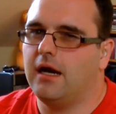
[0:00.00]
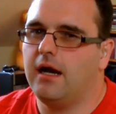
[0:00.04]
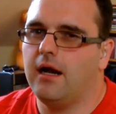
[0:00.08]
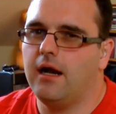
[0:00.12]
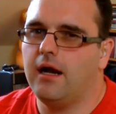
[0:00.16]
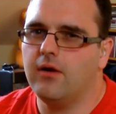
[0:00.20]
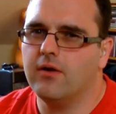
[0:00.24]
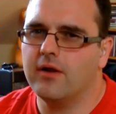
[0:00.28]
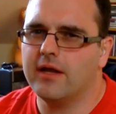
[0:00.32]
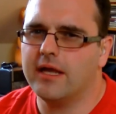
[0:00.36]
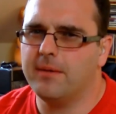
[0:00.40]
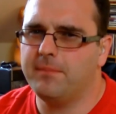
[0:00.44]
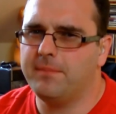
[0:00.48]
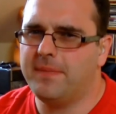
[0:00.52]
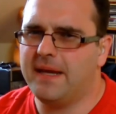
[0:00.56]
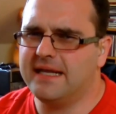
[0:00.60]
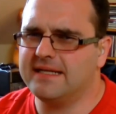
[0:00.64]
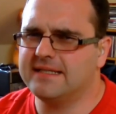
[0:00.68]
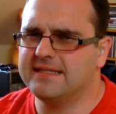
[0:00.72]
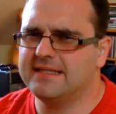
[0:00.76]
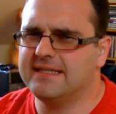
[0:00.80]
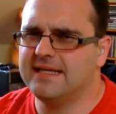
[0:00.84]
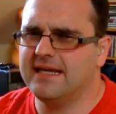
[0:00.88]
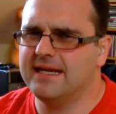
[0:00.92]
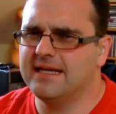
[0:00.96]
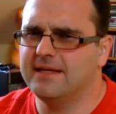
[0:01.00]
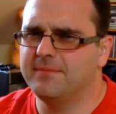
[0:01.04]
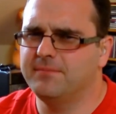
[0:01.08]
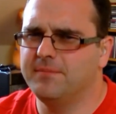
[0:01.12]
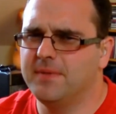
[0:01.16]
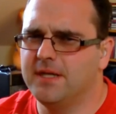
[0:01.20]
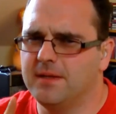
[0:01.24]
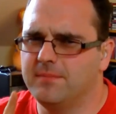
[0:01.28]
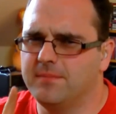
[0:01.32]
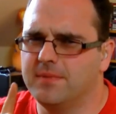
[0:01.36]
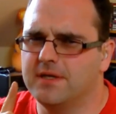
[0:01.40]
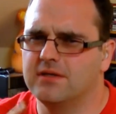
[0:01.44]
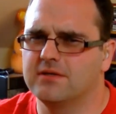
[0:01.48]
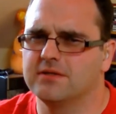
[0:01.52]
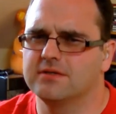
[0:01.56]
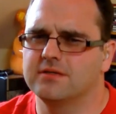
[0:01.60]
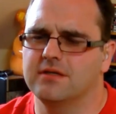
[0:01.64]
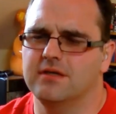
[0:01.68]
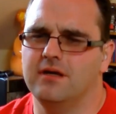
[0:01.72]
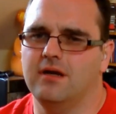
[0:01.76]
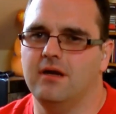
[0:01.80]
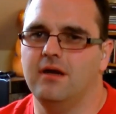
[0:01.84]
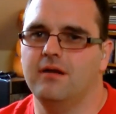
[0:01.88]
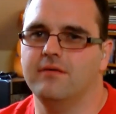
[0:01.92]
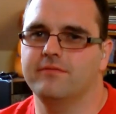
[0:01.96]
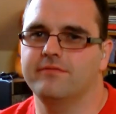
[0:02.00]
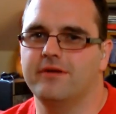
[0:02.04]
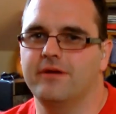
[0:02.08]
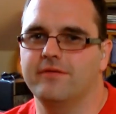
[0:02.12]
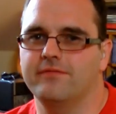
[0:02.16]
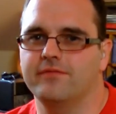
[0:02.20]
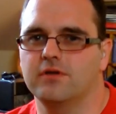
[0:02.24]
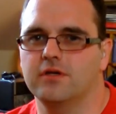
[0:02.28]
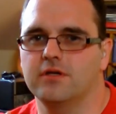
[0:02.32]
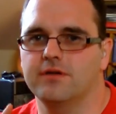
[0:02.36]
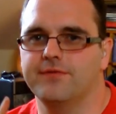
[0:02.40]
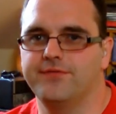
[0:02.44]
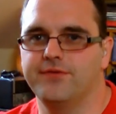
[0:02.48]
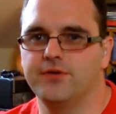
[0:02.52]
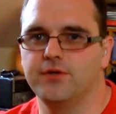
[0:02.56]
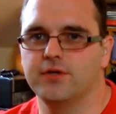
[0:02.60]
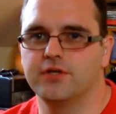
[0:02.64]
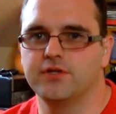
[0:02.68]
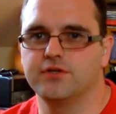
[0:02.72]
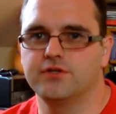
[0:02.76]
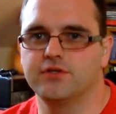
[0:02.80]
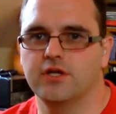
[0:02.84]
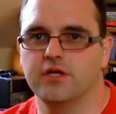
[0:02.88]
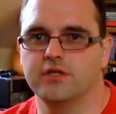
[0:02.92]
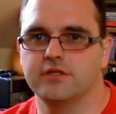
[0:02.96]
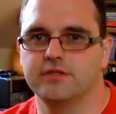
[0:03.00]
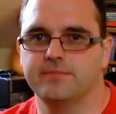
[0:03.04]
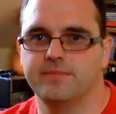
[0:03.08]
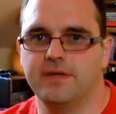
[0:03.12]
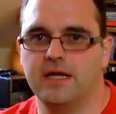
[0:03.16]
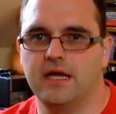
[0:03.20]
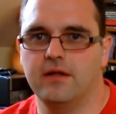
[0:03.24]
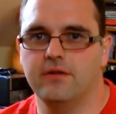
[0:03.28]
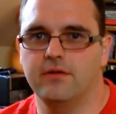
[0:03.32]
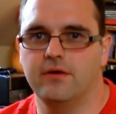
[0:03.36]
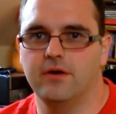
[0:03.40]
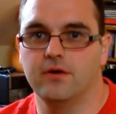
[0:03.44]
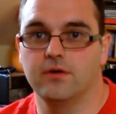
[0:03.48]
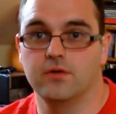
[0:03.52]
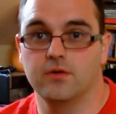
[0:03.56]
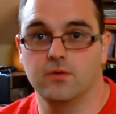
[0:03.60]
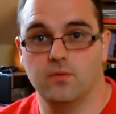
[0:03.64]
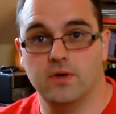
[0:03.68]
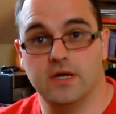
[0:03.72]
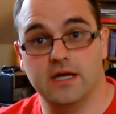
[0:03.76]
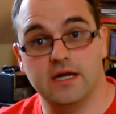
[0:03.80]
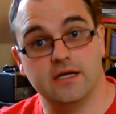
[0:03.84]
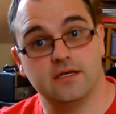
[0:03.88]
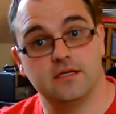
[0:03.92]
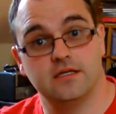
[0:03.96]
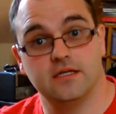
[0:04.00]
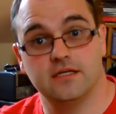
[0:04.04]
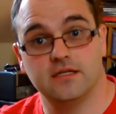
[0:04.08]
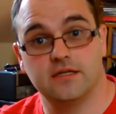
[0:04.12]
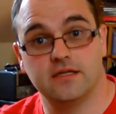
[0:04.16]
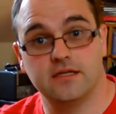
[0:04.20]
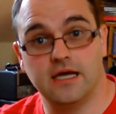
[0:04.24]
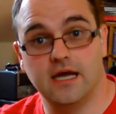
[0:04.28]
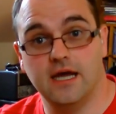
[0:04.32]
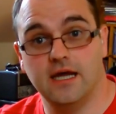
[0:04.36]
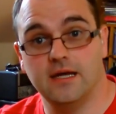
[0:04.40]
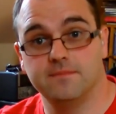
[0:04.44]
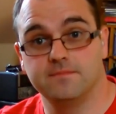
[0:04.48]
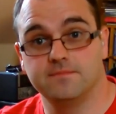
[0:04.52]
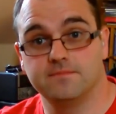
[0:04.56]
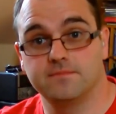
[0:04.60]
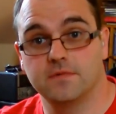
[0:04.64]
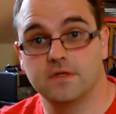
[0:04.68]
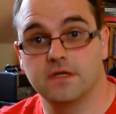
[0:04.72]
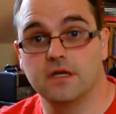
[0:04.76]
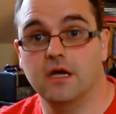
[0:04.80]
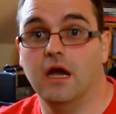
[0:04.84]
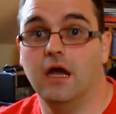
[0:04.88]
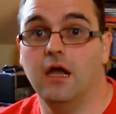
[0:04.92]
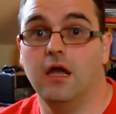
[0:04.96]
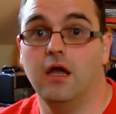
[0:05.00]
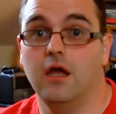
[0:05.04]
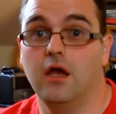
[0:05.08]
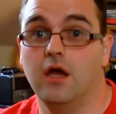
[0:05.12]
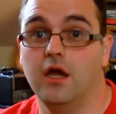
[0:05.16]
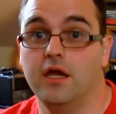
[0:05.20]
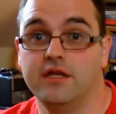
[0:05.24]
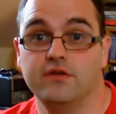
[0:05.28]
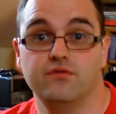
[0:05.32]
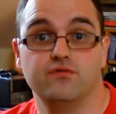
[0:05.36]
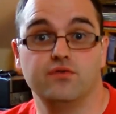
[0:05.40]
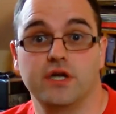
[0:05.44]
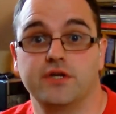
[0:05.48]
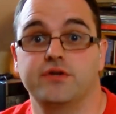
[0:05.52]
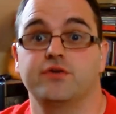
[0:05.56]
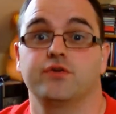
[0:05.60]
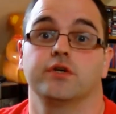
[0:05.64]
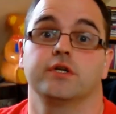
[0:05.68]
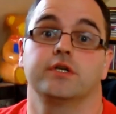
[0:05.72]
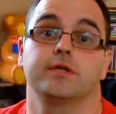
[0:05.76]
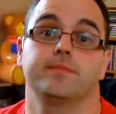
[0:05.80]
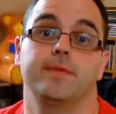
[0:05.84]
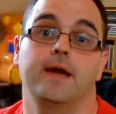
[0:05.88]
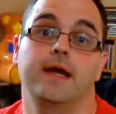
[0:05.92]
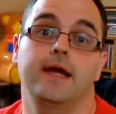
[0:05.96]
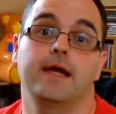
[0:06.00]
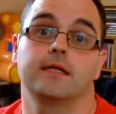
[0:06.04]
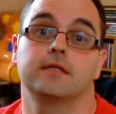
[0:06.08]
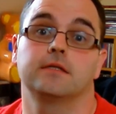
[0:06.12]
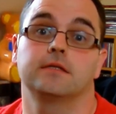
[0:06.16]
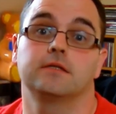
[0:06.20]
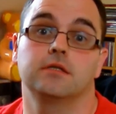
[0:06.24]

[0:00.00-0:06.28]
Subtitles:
I'll get back to that in a minute because I've got a few concerns about the way I did that in retrospect.